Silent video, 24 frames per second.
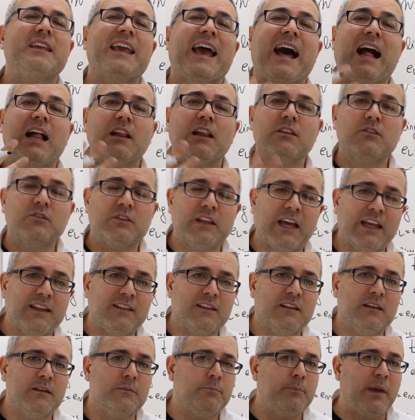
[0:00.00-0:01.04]

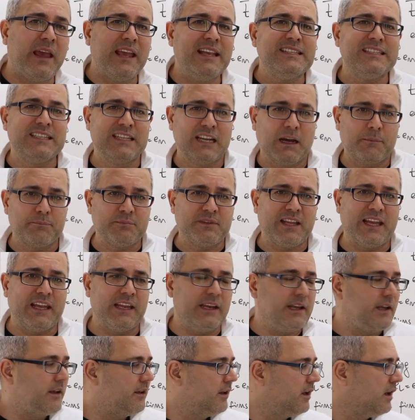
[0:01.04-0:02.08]
calculate the Bayesian
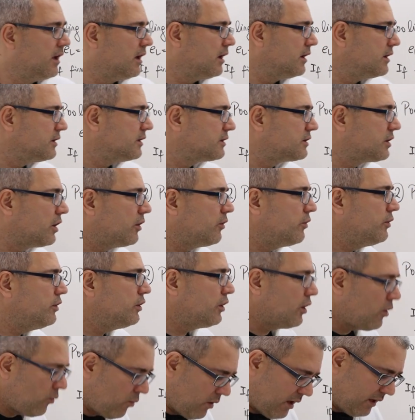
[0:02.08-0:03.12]
updating. So you
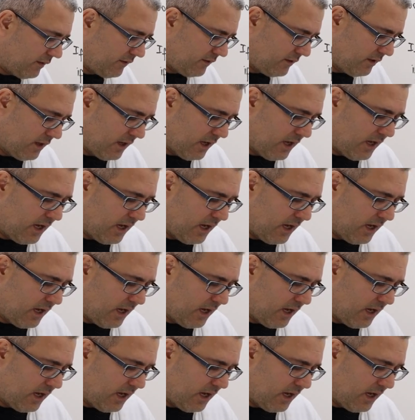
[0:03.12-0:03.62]
know what?